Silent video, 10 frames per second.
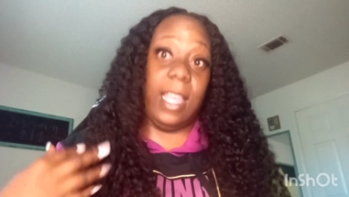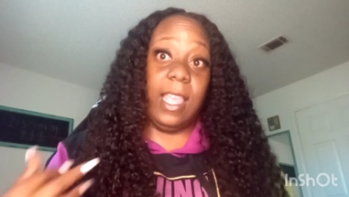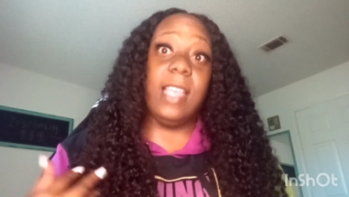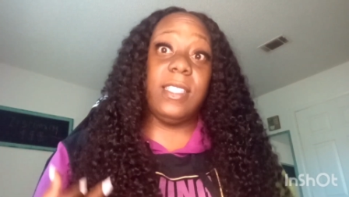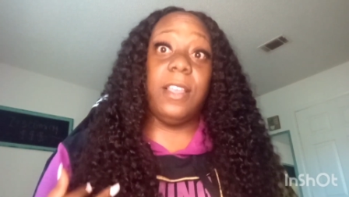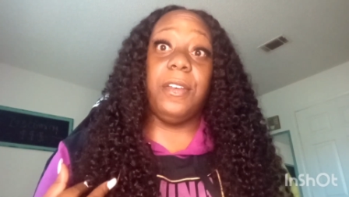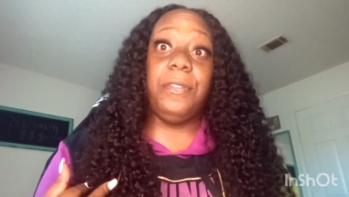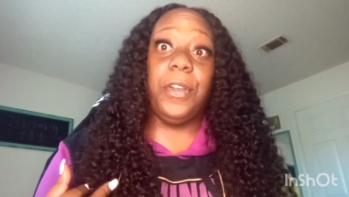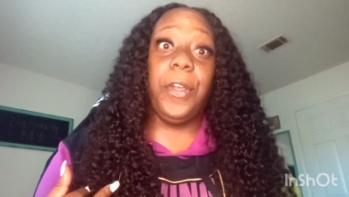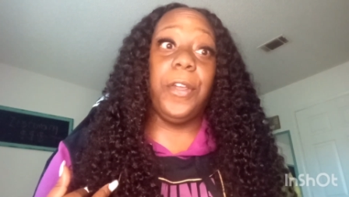that as
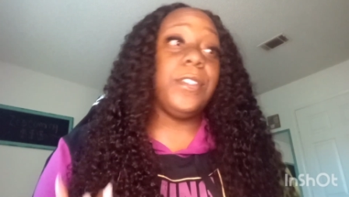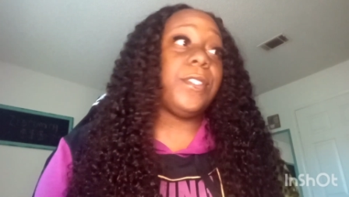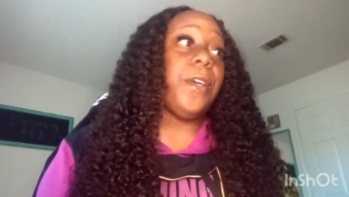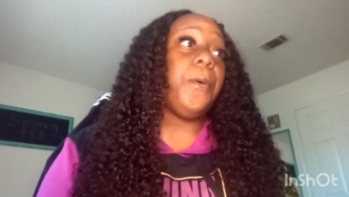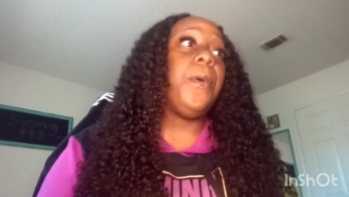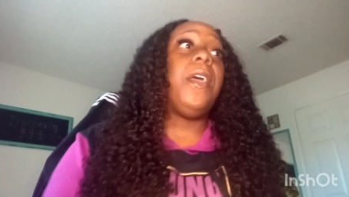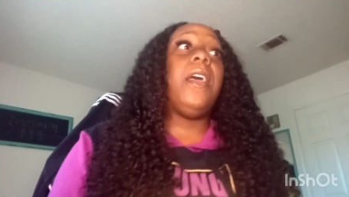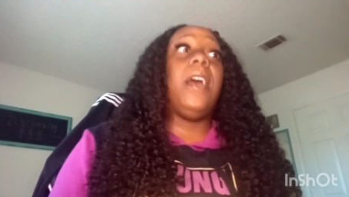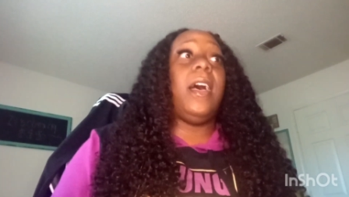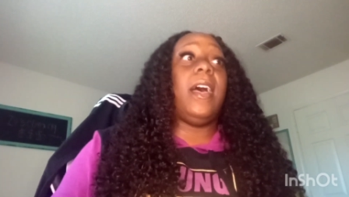of her. So
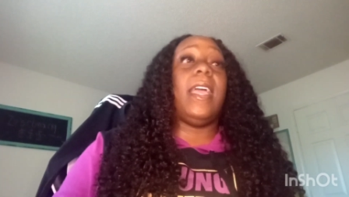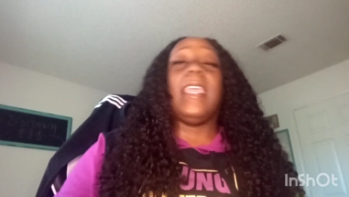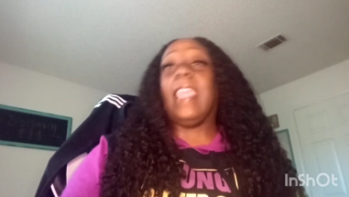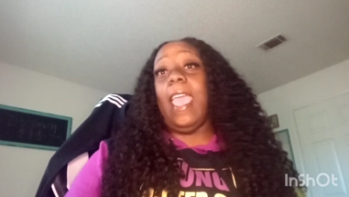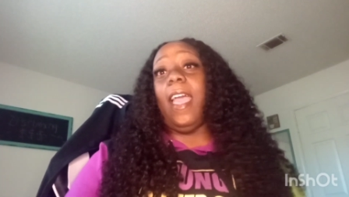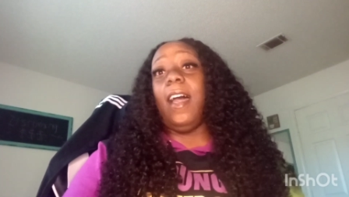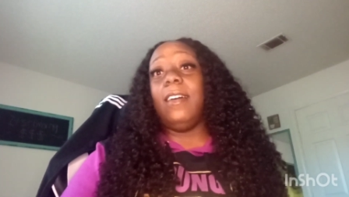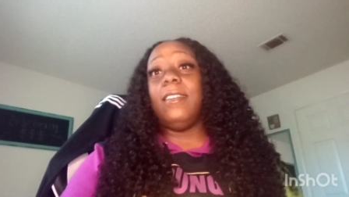yeah.